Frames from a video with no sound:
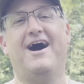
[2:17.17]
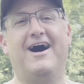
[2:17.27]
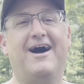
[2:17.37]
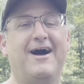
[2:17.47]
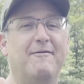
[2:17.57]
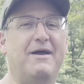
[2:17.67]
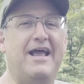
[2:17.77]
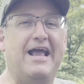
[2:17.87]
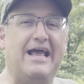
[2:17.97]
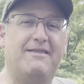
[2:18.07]

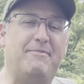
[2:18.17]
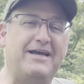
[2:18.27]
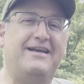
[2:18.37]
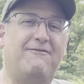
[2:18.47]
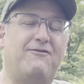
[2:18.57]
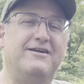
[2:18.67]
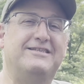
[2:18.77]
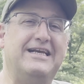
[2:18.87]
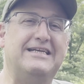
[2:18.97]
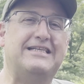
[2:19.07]
And the big
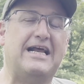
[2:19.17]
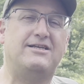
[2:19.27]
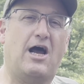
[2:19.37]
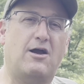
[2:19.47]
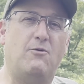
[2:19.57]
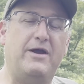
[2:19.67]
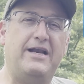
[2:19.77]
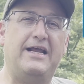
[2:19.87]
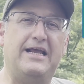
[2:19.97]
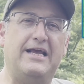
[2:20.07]
difference is that
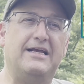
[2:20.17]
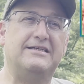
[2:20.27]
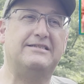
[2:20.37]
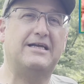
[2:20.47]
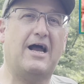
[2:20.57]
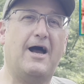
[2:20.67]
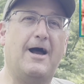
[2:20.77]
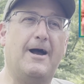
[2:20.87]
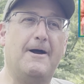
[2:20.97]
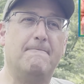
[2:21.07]
duckweed is
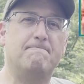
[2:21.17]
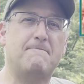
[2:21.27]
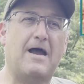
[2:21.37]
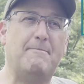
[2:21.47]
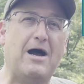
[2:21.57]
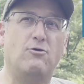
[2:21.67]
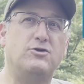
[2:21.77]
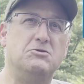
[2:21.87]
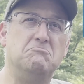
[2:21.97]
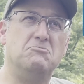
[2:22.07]

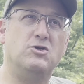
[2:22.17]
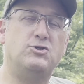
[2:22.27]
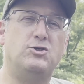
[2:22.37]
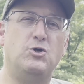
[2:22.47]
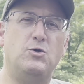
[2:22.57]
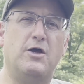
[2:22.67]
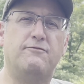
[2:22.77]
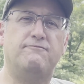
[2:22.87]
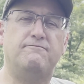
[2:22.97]
about 2 to